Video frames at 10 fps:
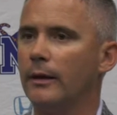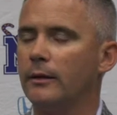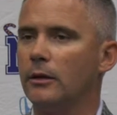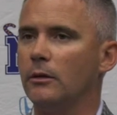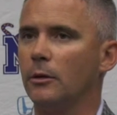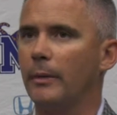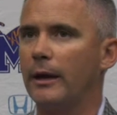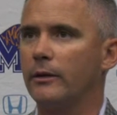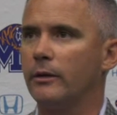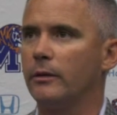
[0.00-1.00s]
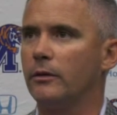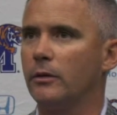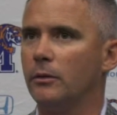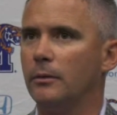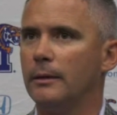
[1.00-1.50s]
Yeah. I think you look back to
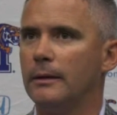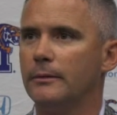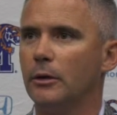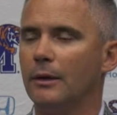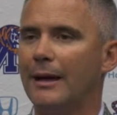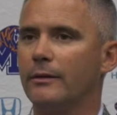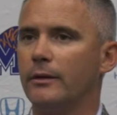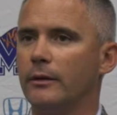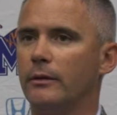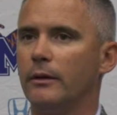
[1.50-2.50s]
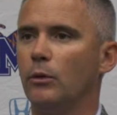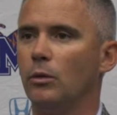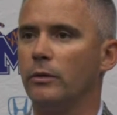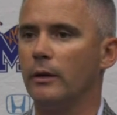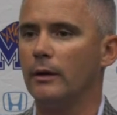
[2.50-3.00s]
you know, last season, it
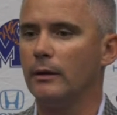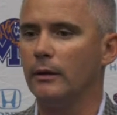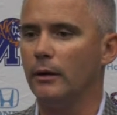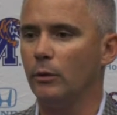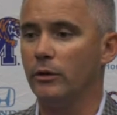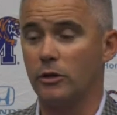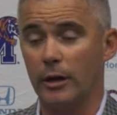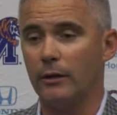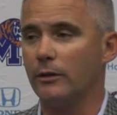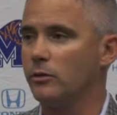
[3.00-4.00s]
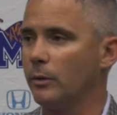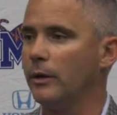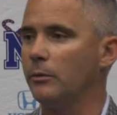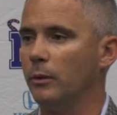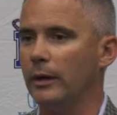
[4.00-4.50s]
was a challenge.
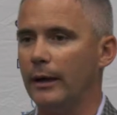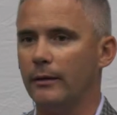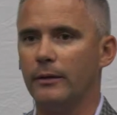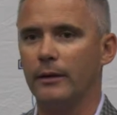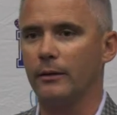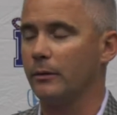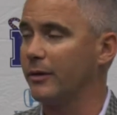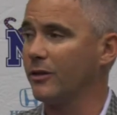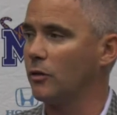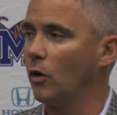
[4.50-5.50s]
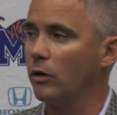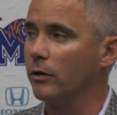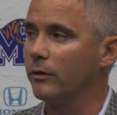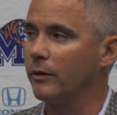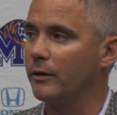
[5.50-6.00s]
We had, I think it was six
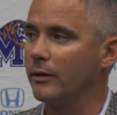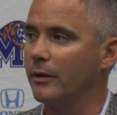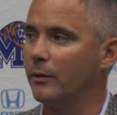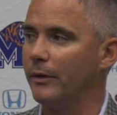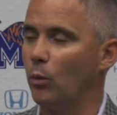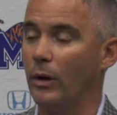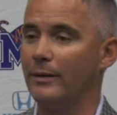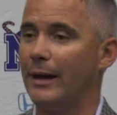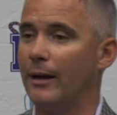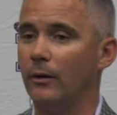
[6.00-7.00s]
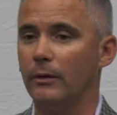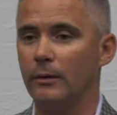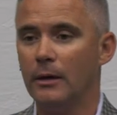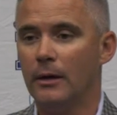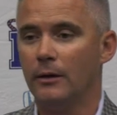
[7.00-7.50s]
starters that went down,
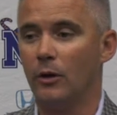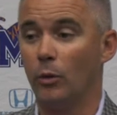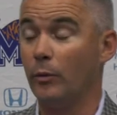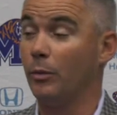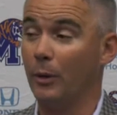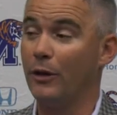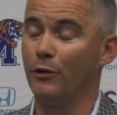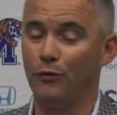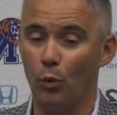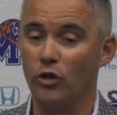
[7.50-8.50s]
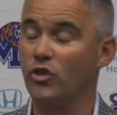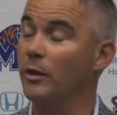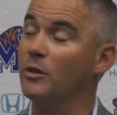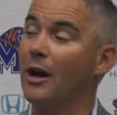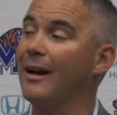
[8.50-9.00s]
and you know, we had to force
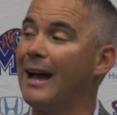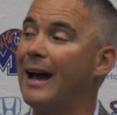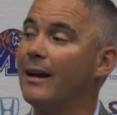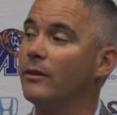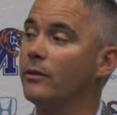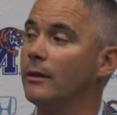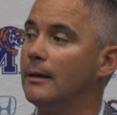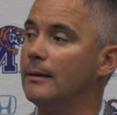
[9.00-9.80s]
some young guys